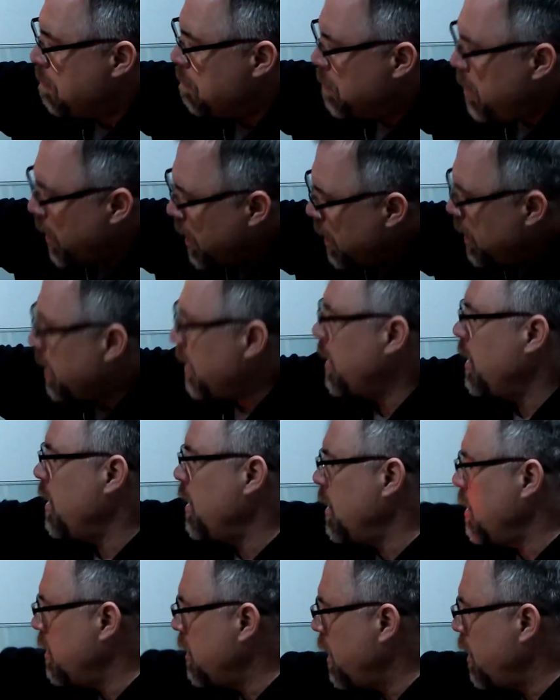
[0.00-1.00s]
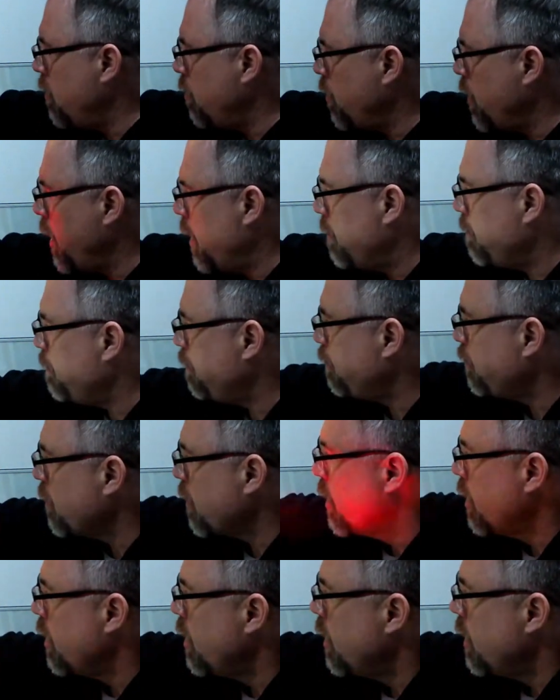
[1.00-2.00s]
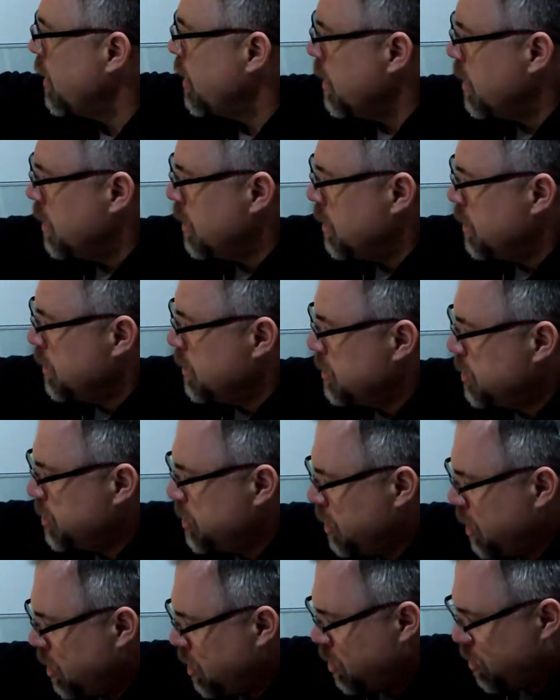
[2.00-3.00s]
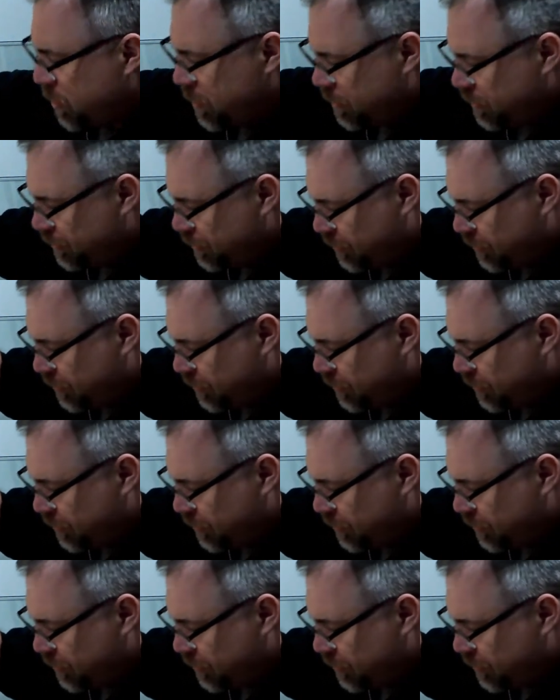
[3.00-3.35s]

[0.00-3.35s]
by hitting that ring. So,